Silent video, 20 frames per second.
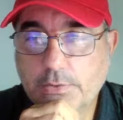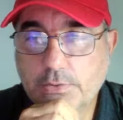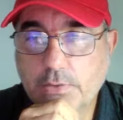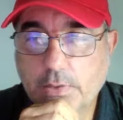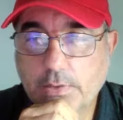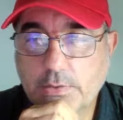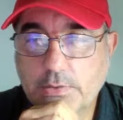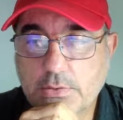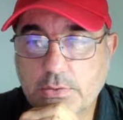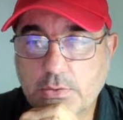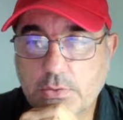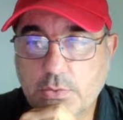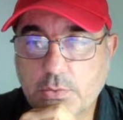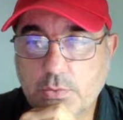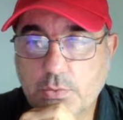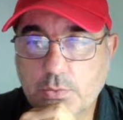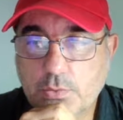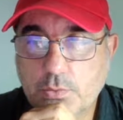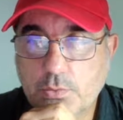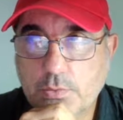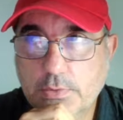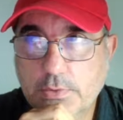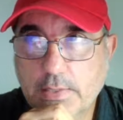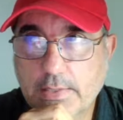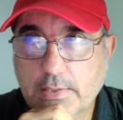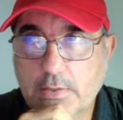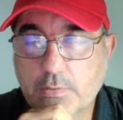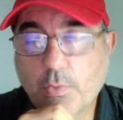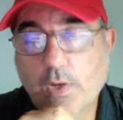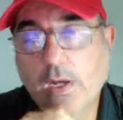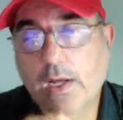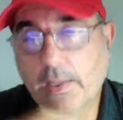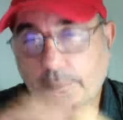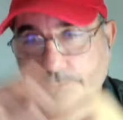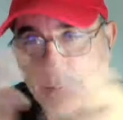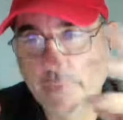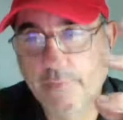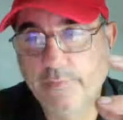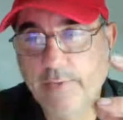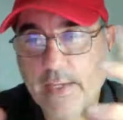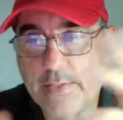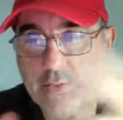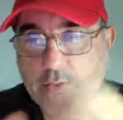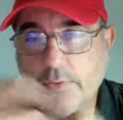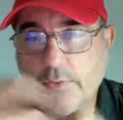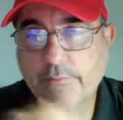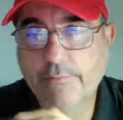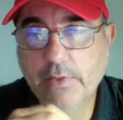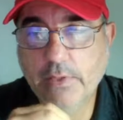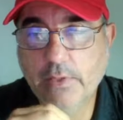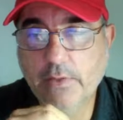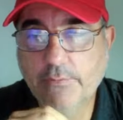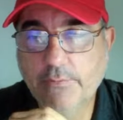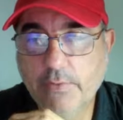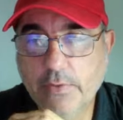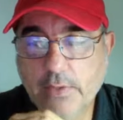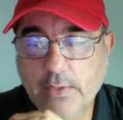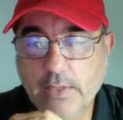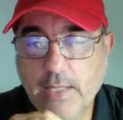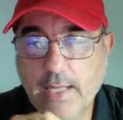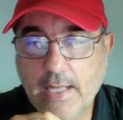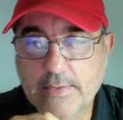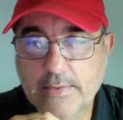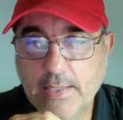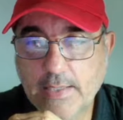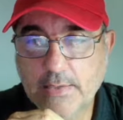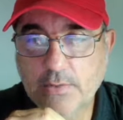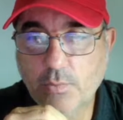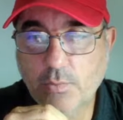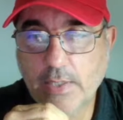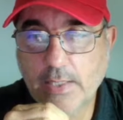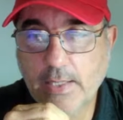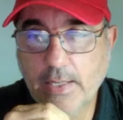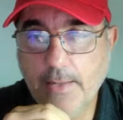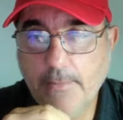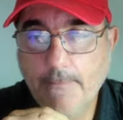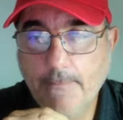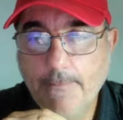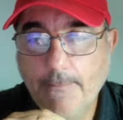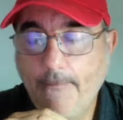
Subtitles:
talk to you I'll provide you with a video for the class next weekend,